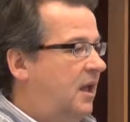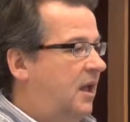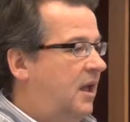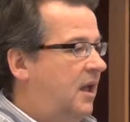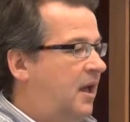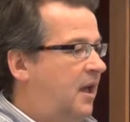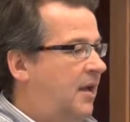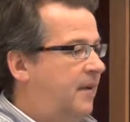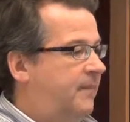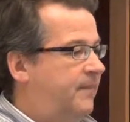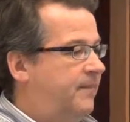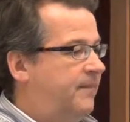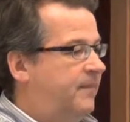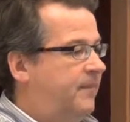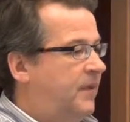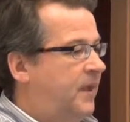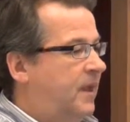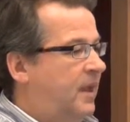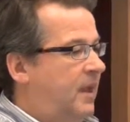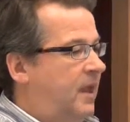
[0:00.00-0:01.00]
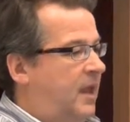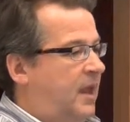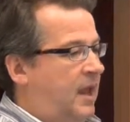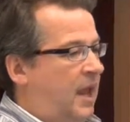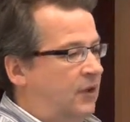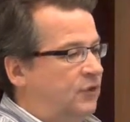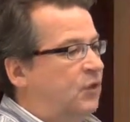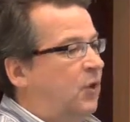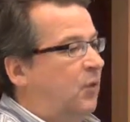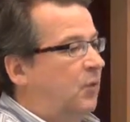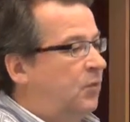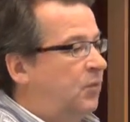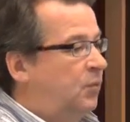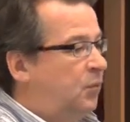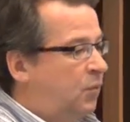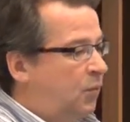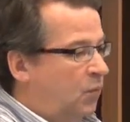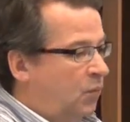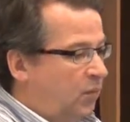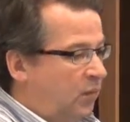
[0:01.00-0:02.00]
And so
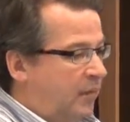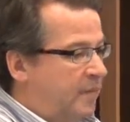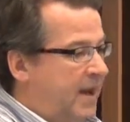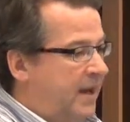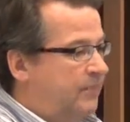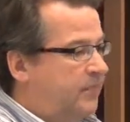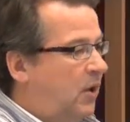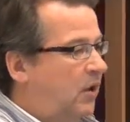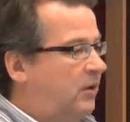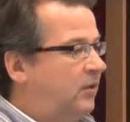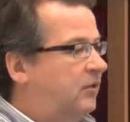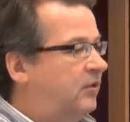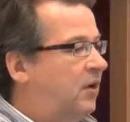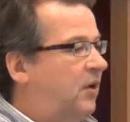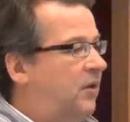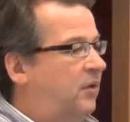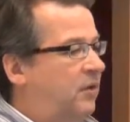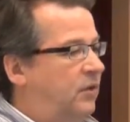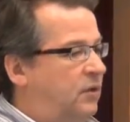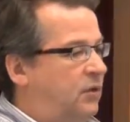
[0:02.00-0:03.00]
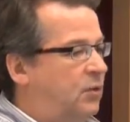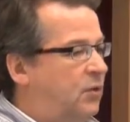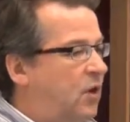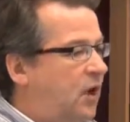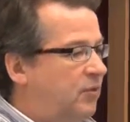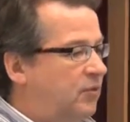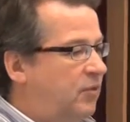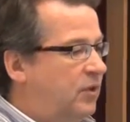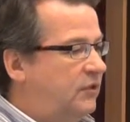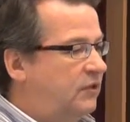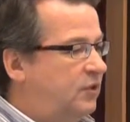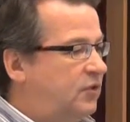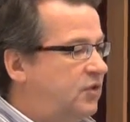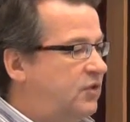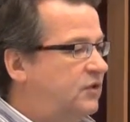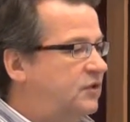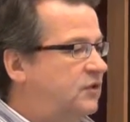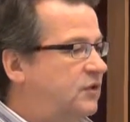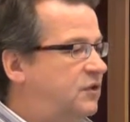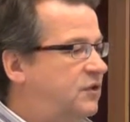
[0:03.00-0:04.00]
the main partners are the Yukon
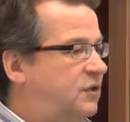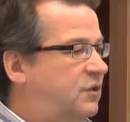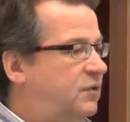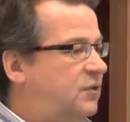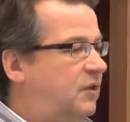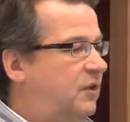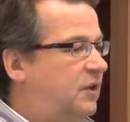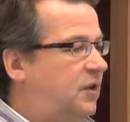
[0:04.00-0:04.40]
Research Institute,